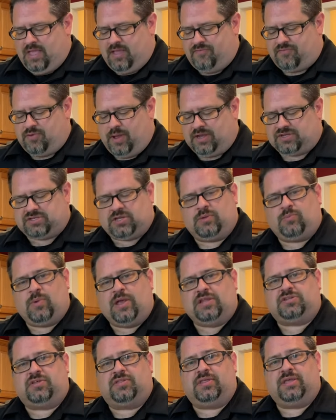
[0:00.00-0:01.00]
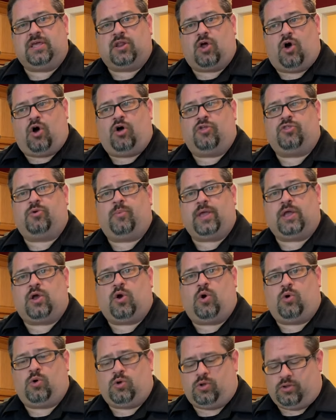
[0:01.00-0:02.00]
If you actually wait till they get all the way
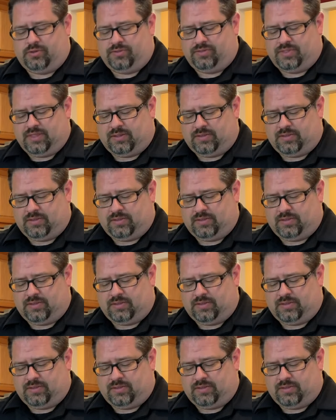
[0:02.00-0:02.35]
cold,